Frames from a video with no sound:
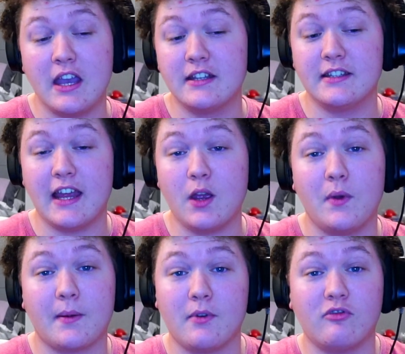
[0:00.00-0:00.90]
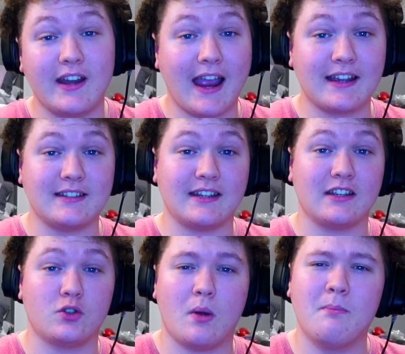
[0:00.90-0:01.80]
Today we're going to be
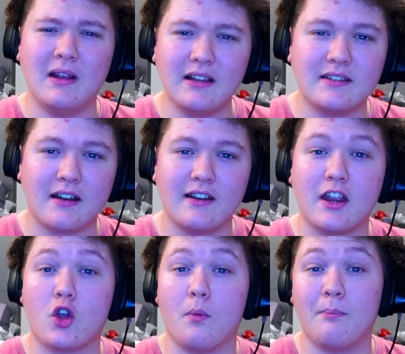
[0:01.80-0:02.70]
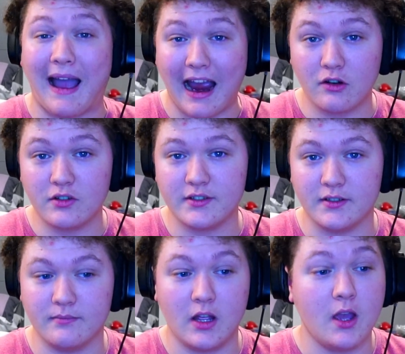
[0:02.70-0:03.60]
reacting to a military
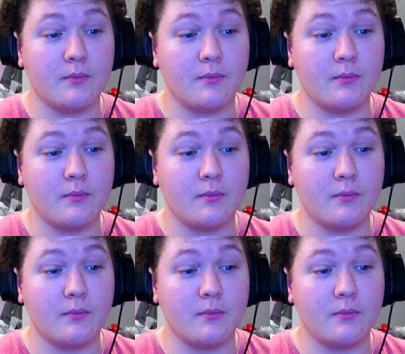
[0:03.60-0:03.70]
comparison